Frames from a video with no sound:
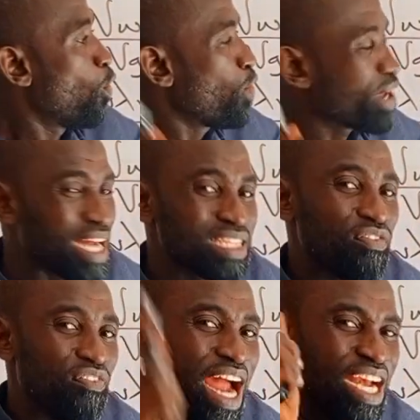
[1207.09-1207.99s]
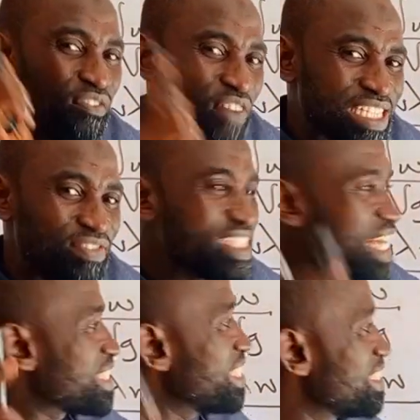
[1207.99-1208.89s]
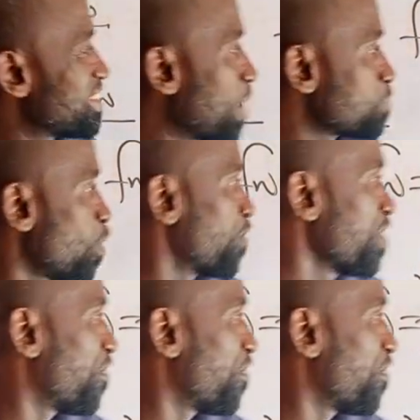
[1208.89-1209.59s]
We can define refractive index in terms of